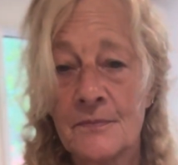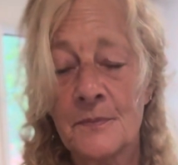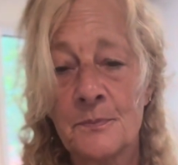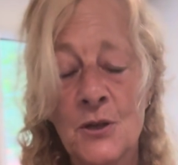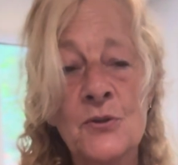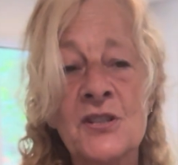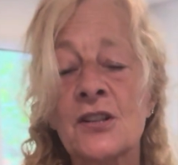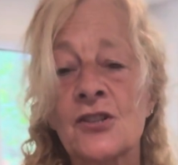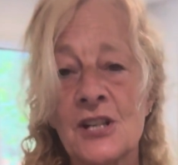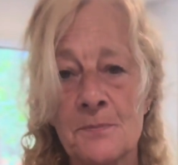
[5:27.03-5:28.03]
Music
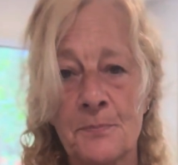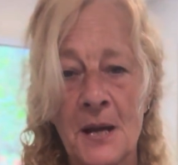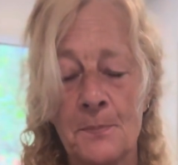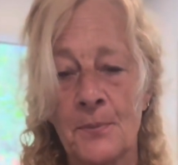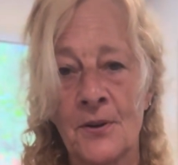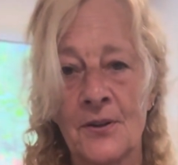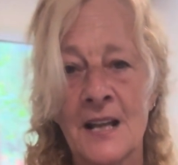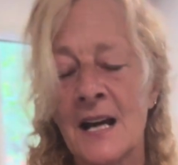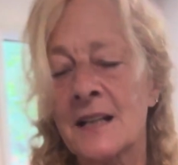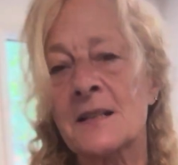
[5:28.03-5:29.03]
sheet paper,
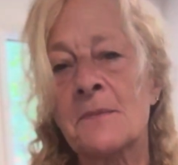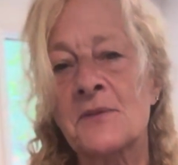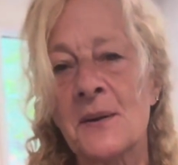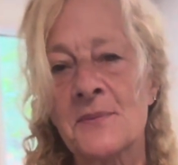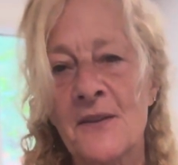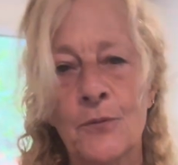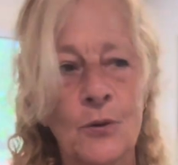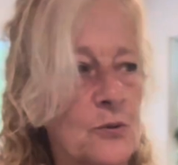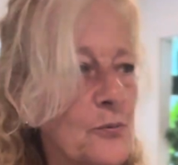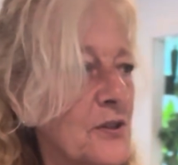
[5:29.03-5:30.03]
that sometimes I've
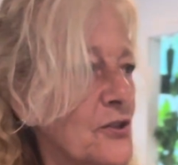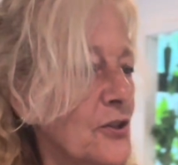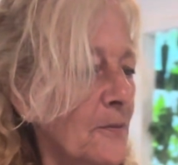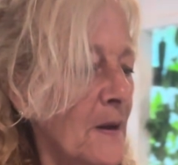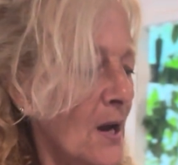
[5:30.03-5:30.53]
worked with too.